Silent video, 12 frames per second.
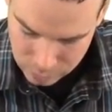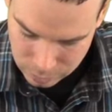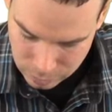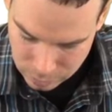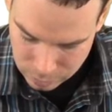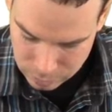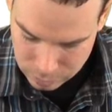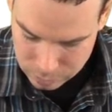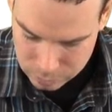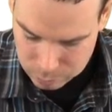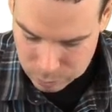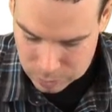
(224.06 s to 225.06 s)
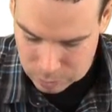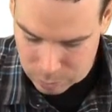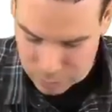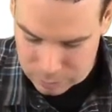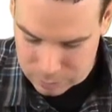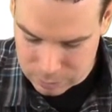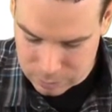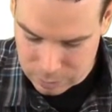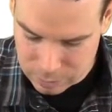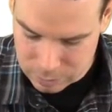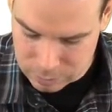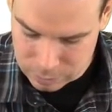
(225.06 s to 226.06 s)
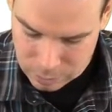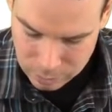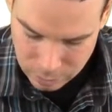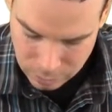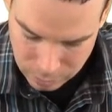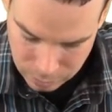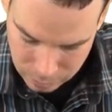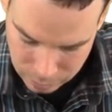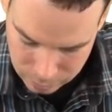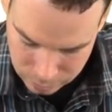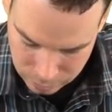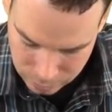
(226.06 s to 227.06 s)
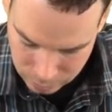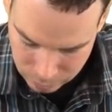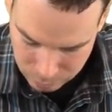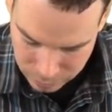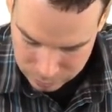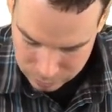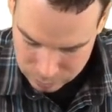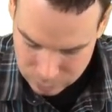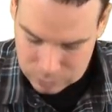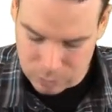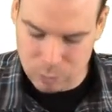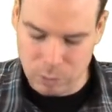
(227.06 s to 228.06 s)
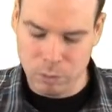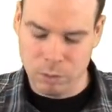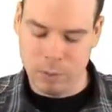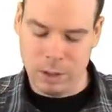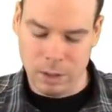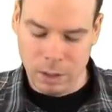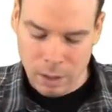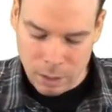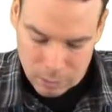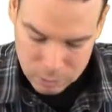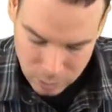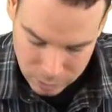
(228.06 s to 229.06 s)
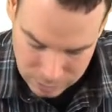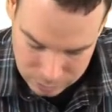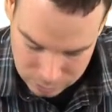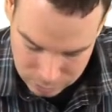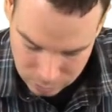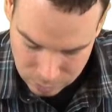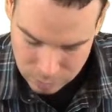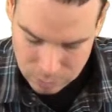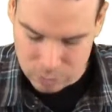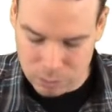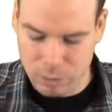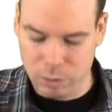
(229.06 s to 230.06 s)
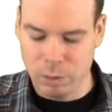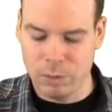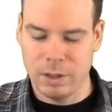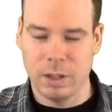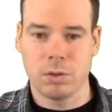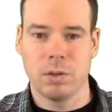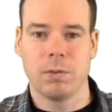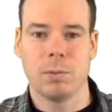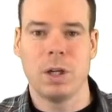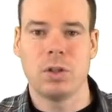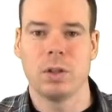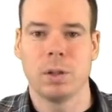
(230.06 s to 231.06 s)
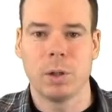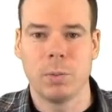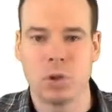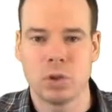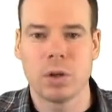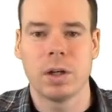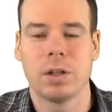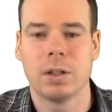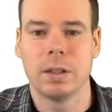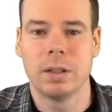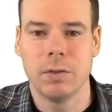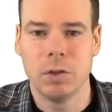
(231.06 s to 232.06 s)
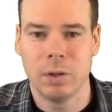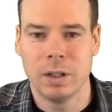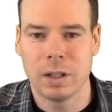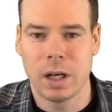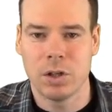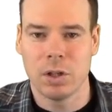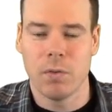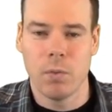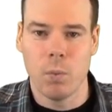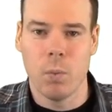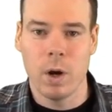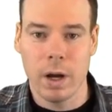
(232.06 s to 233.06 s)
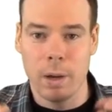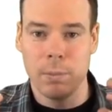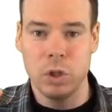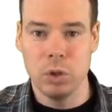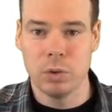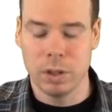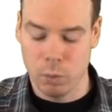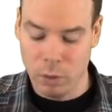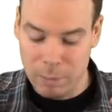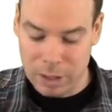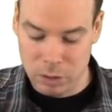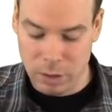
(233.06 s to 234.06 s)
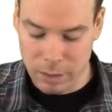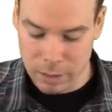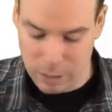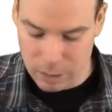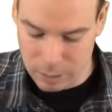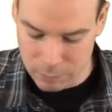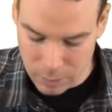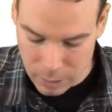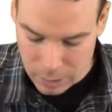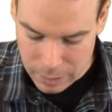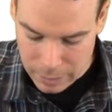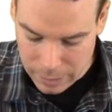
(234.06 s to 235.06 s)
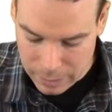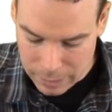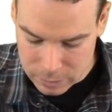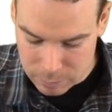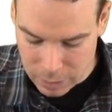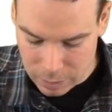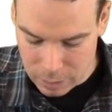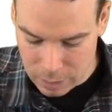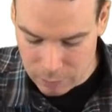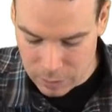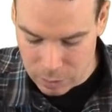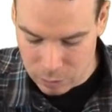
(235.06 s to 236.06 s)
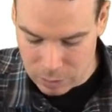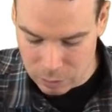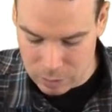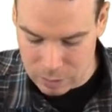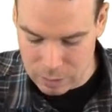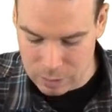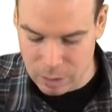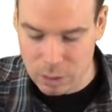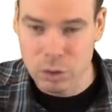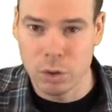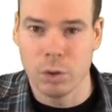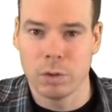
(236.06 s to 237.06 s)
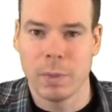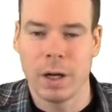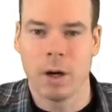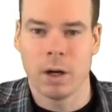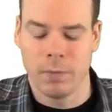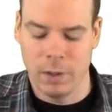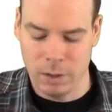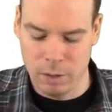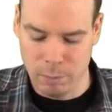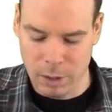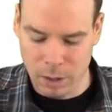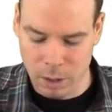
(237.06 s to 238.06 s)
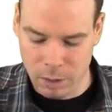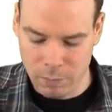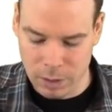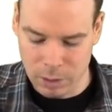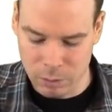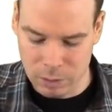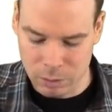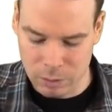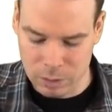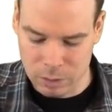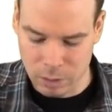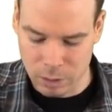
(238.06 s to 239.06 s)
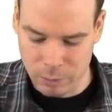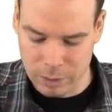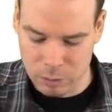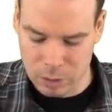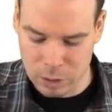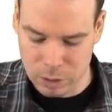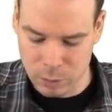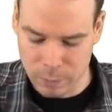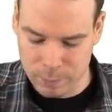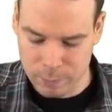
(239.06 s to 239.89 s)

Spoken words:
theta is pi by 6, and now my distance is root 3. It's not necessary to throw this extra information there, but I'm just trying to give you an indication of what I'm using, what I'm actually thinking of. As my theta value increases, so does my r value. My r value increases all the way up to 2.